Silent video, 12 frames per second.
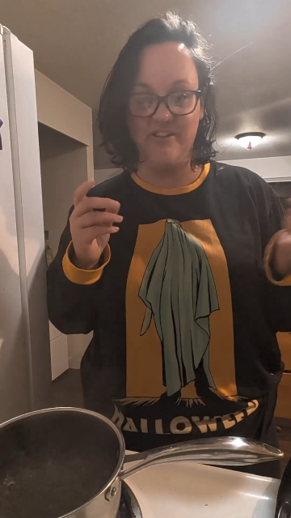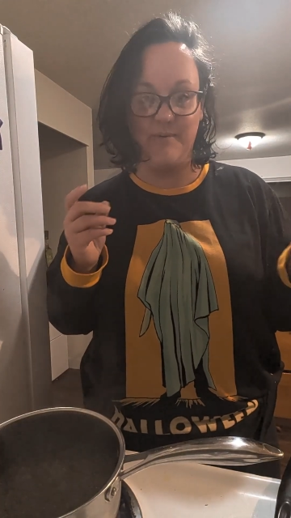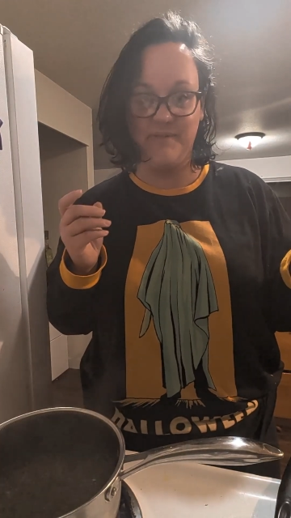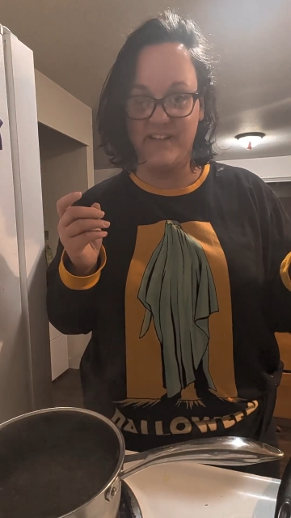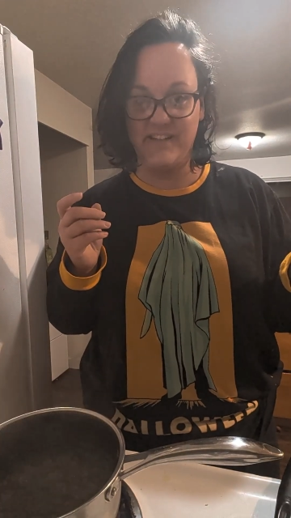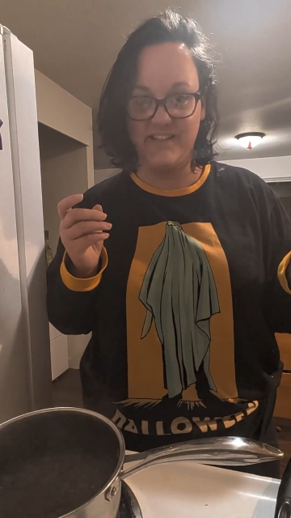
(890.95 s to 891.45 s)

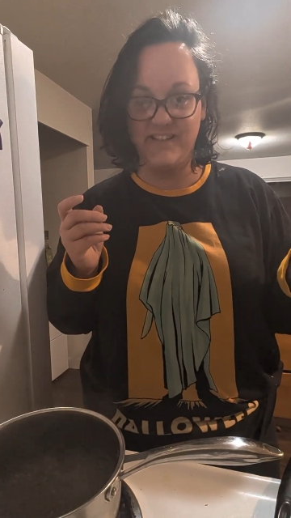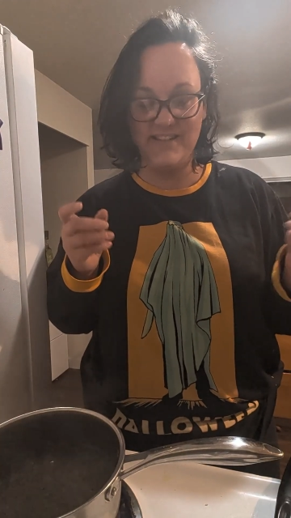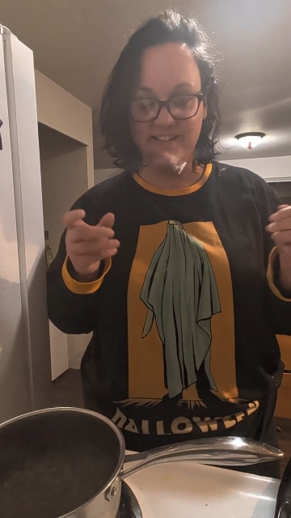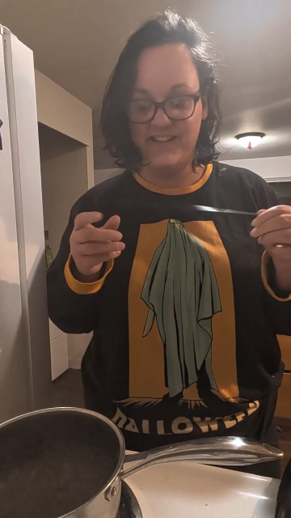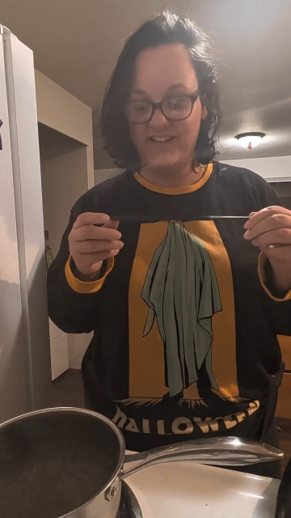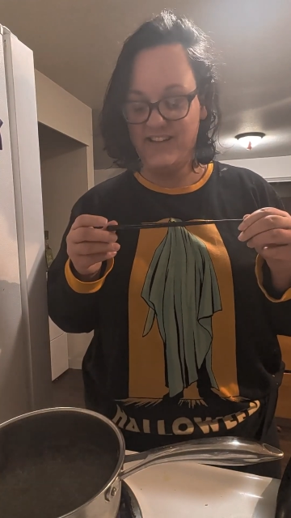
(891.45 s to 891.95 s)
chopsticks,
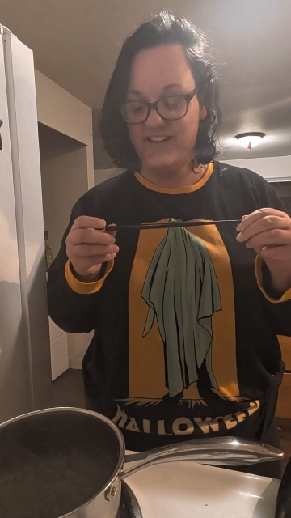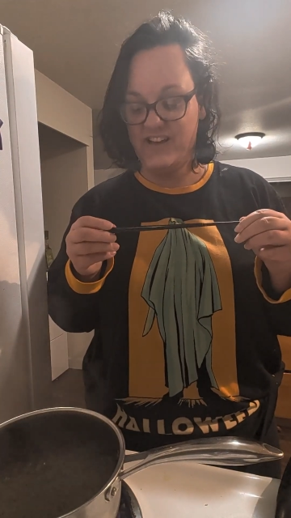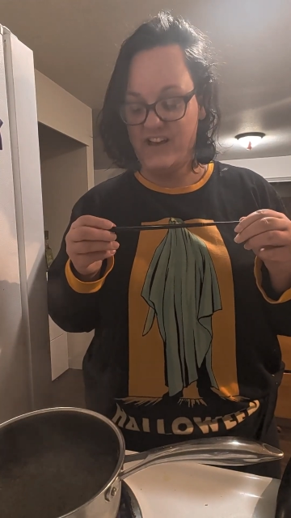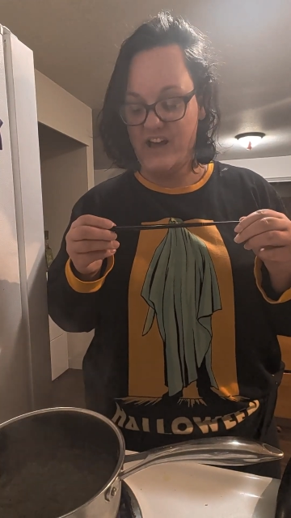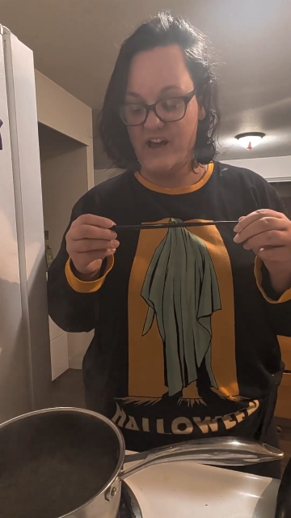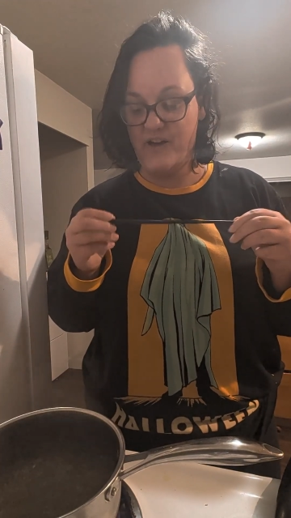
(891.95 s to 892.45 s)

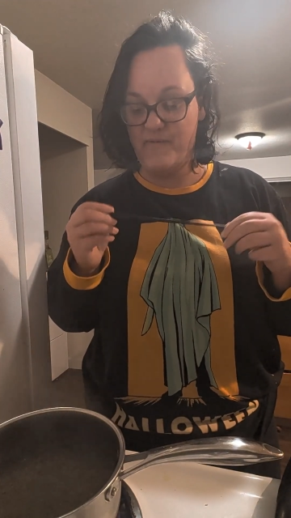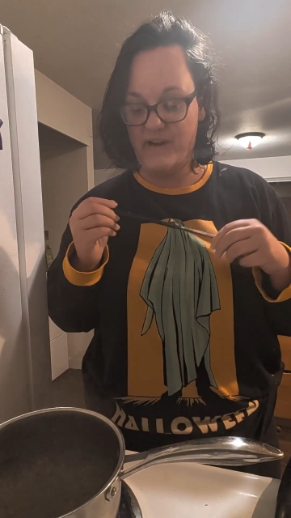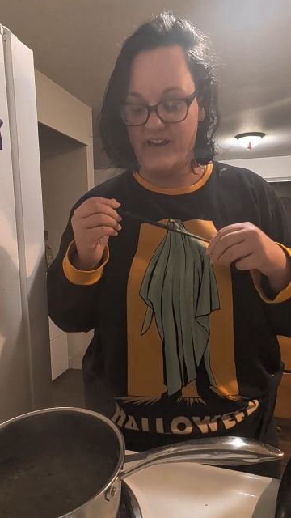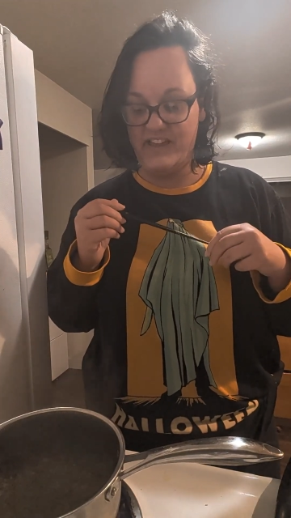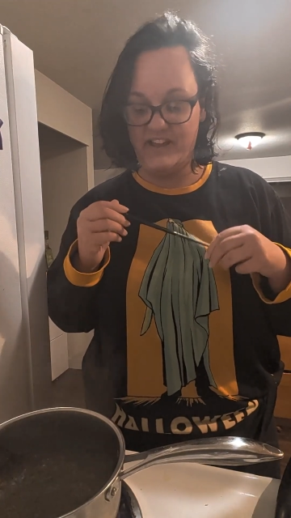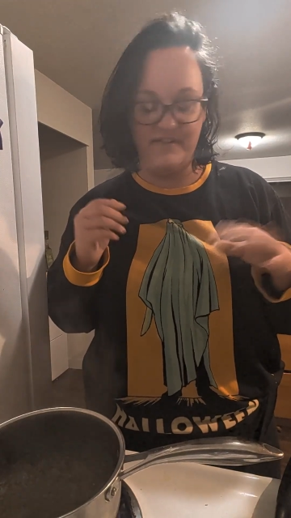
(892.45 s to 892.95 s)

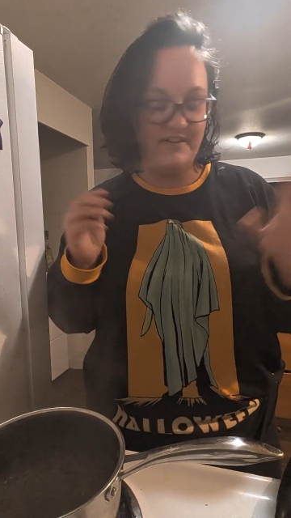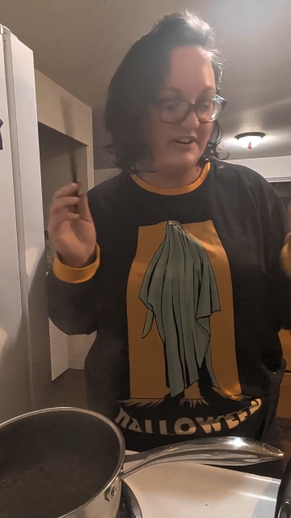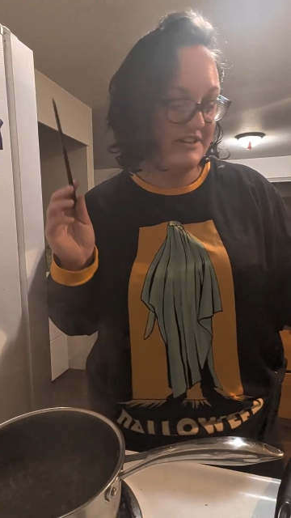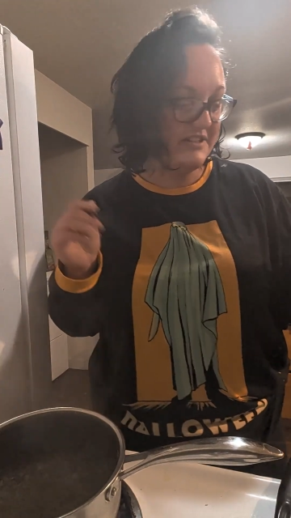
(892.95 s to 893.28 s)
I think of her.